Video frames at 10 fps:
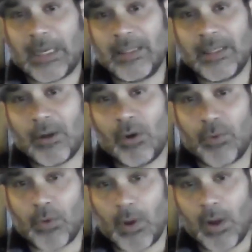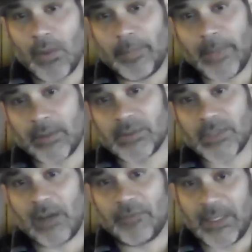I think overall the Mariners
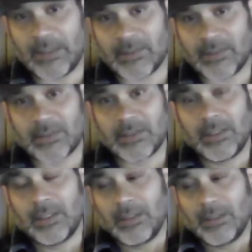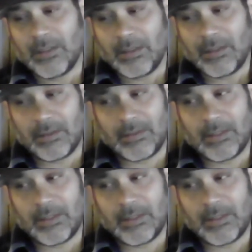offense, the